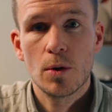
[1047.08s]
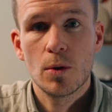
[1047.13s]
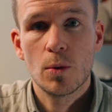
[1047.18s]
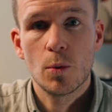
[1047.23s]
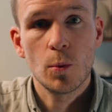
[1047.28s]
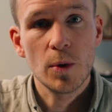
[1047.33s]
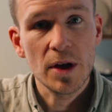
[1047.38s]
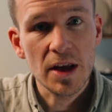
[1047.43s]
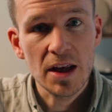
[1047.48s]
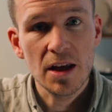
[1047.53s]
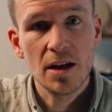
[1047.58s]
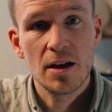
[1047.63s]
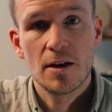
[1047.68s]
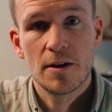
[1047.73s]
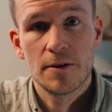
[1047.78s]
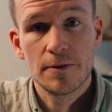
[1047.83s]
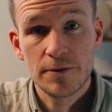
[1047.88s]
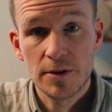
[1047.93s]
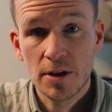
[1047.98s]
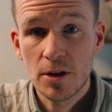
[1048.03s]
we
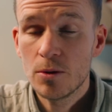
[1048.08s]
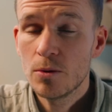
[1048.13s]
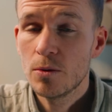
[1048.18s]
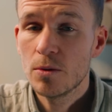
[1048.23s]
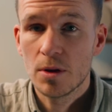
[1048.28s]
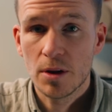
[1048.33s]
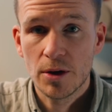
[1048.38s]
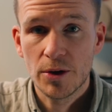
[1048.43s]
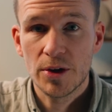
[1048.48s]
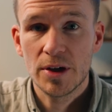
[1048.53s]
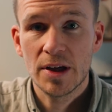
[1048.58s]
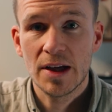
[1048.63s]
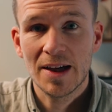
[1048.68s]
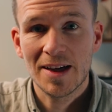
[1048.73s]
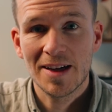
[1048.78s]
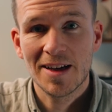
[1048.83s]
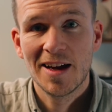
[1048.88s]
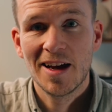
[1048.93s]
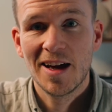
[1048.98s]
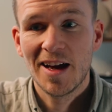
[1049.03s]
view
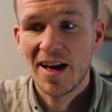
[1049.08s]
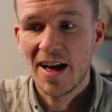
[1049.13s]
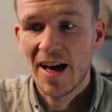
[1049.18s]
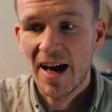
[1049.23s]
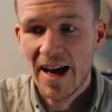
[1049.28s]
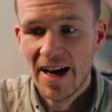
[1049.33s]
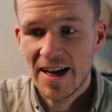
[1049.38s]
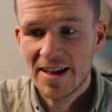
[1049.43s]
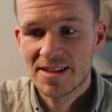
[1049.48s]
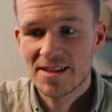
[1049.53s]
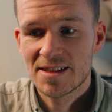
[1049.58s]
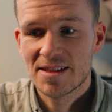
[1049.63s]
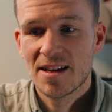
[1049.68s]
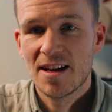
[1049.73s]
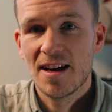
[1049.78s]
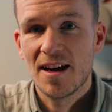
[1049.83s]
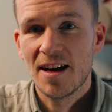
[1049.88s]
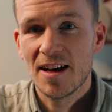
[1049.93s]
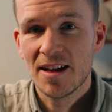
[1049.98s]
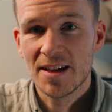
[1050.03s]
learning as
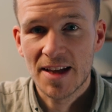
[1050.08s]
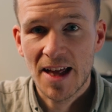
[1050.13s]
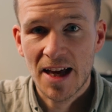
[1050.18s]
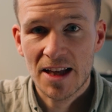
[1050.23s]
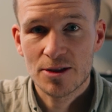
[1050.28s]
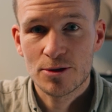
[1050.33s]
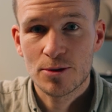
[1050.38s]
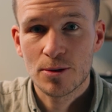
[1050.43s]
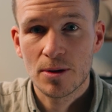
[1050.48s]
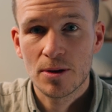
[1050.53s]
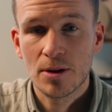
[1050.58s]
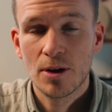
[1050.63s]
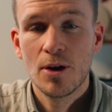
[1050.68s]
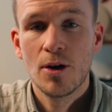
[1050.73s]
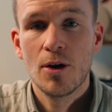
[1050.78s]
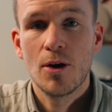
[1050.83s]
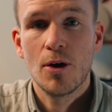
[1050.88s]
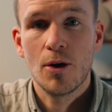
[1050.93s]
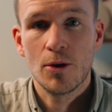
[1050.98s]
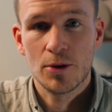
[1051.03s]
a natural,
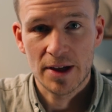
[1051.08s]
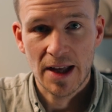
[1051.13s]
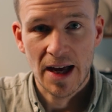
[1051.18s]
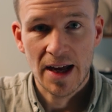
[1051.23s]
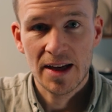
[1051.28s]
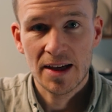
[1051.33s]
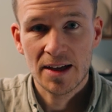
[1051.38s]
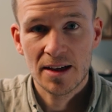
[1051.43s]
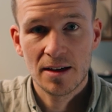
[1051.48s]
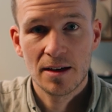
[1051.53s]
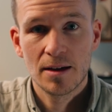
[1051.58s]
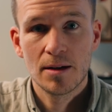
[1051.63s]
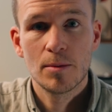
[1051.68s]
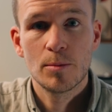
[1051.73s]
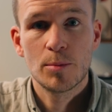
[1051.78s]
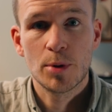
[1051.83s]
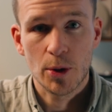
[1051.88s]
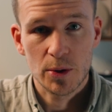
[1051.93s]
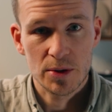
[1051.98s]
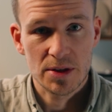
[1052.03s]
organic
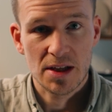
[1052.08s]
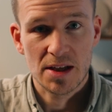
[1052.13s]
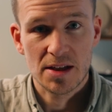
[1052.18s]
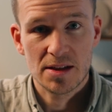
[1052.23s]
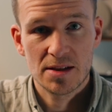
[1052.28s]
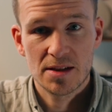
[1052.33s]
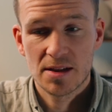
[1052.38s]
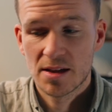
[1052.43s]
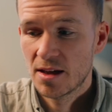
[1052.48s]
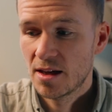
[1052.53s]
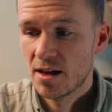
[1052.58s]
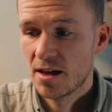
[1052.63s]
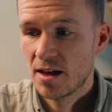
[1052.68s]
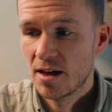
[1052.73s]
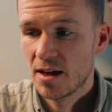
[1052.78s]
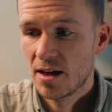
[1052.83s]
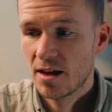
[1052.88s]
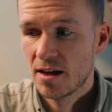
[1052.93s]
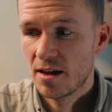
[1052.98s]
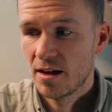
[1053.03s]
process.
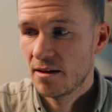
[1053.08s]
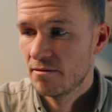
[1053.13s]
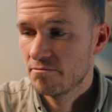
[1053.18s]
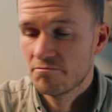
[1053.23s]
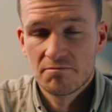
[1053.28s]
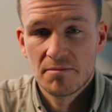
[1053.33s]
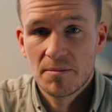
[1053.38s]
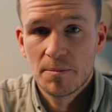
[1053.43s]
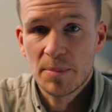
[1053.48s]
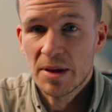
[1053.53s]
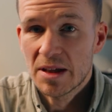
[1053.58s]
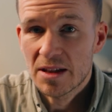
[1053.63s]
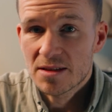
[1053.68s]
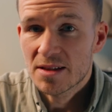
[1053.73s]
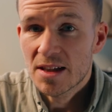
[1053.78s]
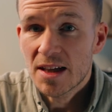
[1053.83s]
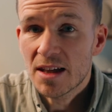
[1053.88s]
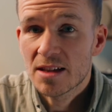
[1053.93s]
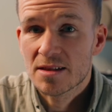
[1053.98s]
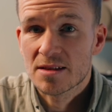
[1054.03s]
Because
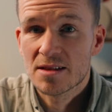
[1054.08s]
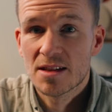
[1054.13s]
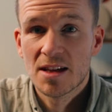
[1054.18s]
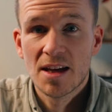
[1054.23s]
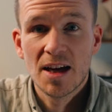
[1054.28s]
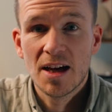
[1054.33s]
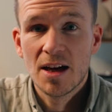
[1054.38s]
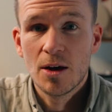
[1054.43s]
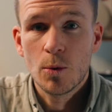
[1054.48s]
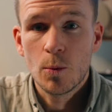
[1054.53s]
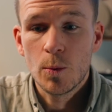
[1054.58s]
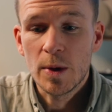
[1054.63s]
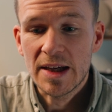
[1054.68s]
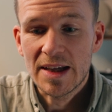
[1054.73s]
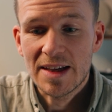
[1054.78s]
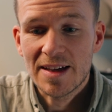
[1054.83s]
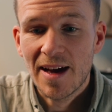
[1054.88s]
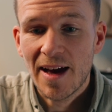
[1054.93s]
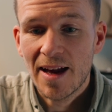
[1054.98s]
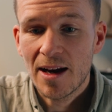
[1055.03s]
it is. We
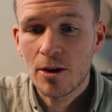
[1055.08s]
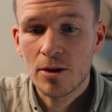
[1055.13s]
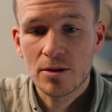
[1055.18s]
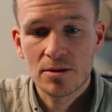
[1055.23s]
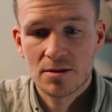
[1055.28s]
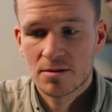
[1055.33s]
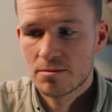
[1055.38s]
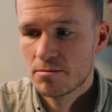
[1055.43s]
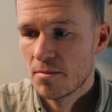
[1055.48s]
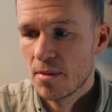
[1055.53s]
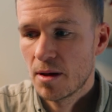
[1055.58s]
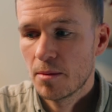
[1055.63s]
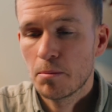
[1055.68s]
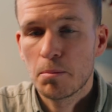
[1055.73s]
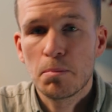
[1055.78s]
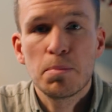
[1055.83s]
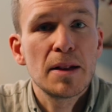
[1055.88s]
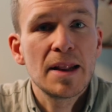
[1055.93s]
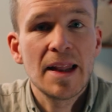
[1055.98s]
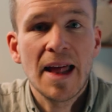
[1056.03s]
cannot
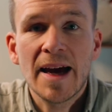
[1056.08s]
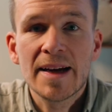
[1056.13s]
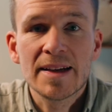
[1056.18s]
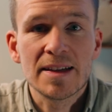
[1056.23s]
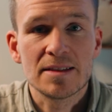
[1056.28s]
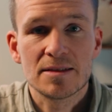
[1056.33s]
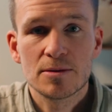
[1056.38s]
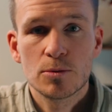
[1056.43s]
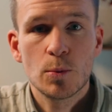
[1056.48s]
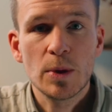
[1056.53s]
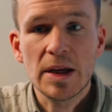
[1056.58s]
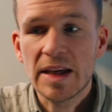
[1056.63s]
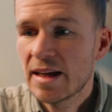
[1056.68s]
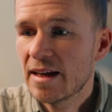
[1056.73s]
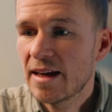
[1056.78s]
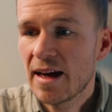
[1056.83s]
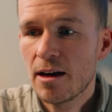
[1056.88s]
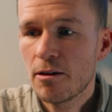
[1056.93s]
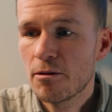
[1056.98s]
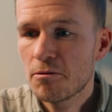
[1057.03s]
plan it. We
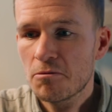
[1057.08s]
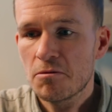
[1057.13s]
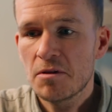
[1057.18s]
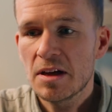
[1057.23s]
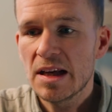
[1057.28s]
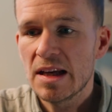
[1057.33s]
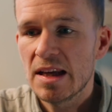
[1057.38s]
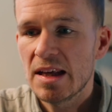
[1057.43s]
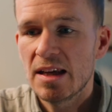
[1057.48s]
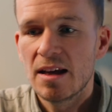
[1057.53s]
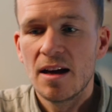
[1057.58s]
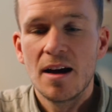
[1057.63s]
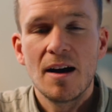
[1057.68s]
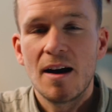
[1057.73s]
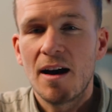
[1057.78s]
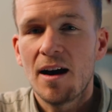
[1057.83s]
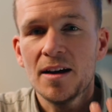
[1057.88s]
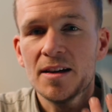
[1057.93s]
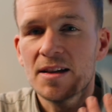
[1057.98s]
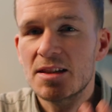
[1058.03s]
cannot really
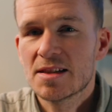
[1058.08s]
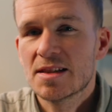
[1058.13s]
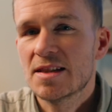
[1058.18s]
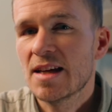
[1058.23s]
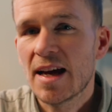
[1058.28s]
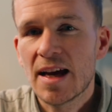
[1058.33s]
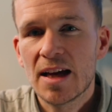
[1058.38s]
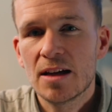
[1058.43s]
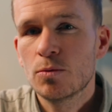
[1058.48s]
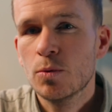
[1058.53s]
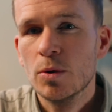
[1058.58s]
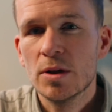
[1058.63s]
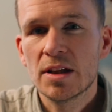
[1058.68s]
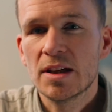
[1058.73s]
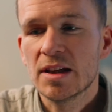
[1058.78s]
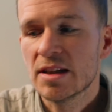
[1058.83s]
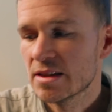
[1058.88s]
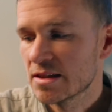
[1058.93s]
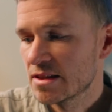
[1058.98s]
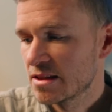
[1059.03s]
understand what it
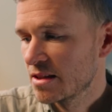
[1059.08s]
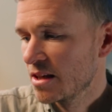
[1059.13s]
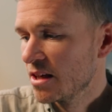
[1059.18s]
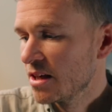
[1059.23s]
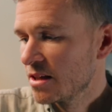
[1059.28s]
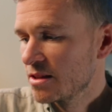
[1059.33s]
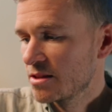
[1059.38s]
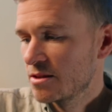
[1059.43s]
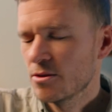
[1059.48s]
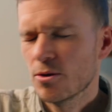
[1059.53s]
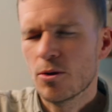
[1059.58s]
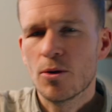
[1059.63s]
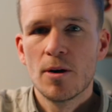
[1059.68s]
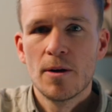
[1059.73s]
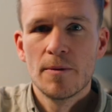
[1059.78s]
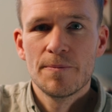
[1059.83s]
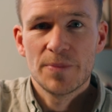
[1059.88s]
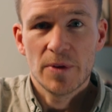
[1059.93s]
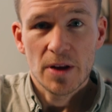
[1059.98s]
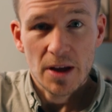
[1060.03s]
is. So
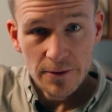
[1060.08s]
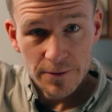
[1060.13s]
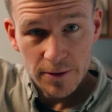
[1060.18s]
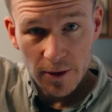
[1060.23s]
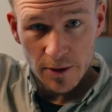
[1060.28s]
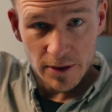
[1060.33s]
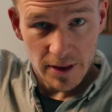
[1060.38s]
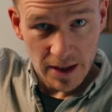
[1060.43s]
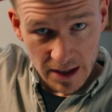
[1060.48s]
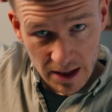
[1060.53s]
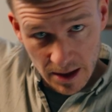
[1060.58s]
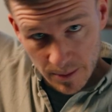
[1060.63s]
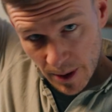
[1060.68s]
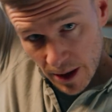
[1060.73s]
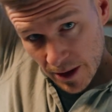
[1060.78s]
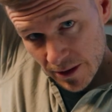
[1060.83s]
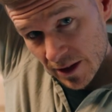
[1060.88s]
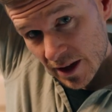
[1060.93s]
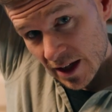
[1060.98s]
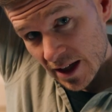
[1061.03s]
if you think
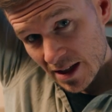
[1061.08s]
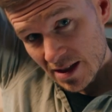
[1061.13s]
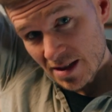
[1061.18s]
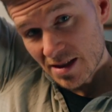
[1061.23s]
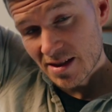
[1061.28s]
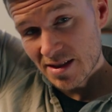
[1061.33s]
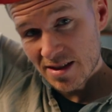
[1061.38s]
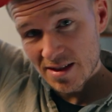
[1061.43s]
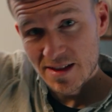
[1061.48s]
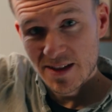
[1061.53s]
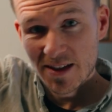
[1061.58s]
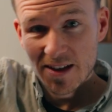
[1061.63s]
about this,